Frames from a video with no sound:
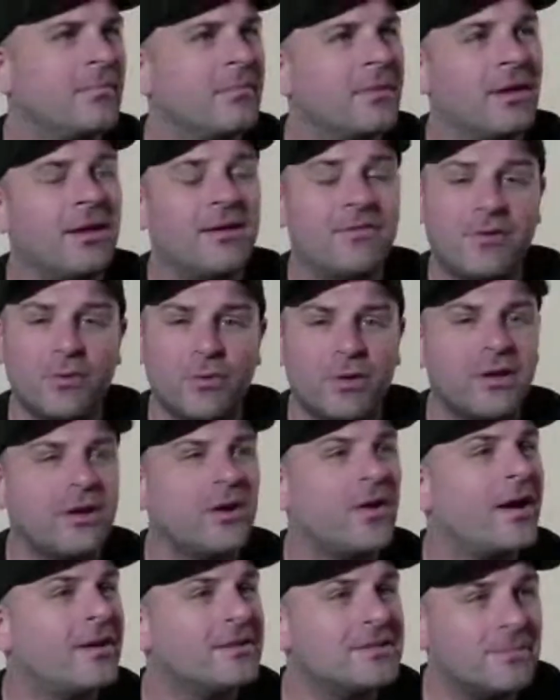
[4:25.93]
If you want to
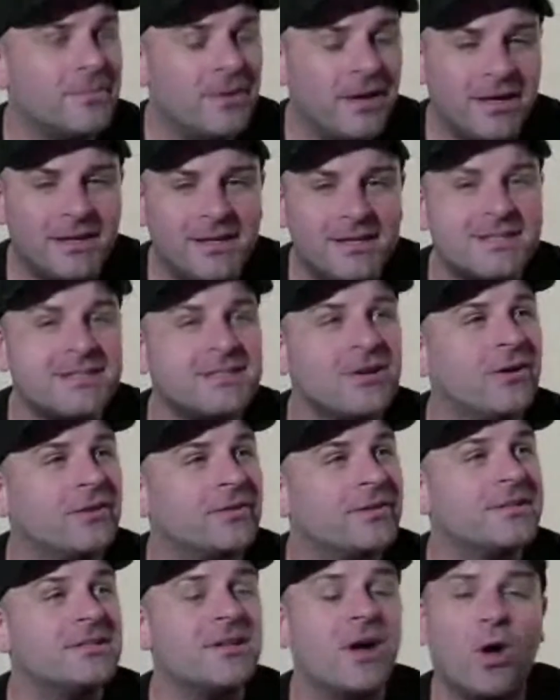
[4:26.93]
know how to play this
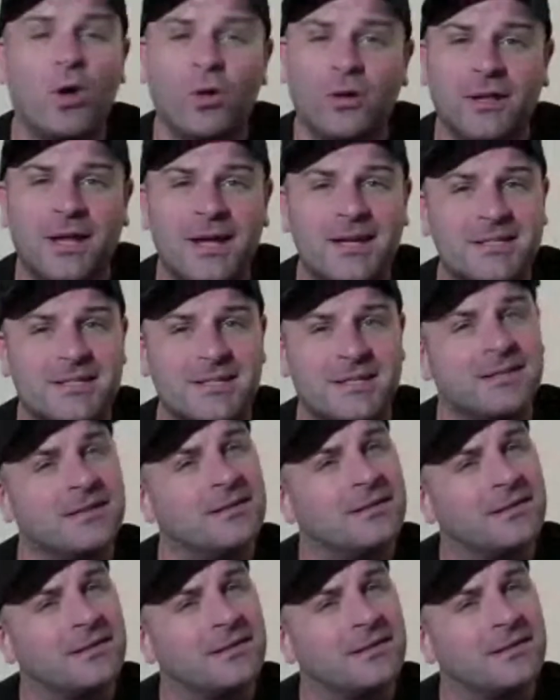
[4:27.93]
song, there's a whole lesson